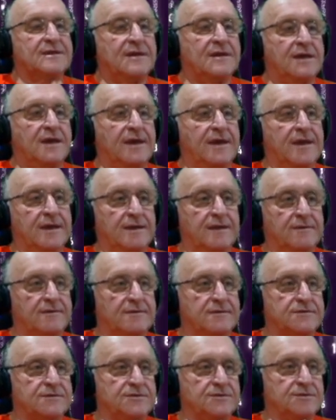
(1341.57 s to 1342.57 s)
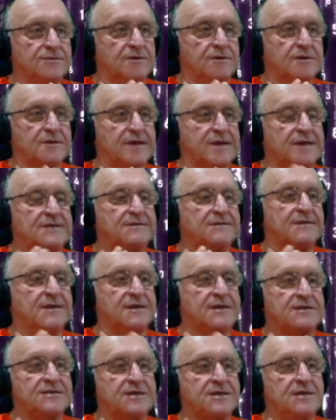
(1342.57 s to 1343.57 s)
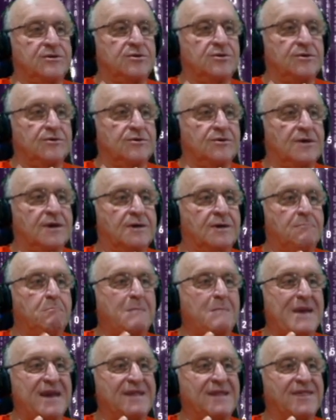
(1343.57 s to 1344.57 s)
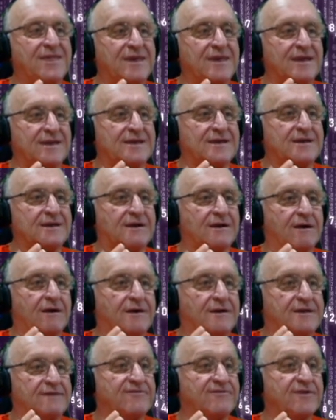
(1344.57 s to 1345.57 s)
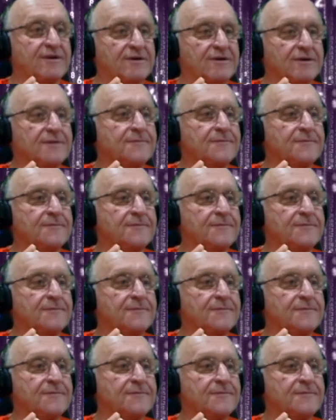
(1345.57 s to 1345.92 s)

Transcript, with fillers: and to do all kinds of things that you may think are difficult.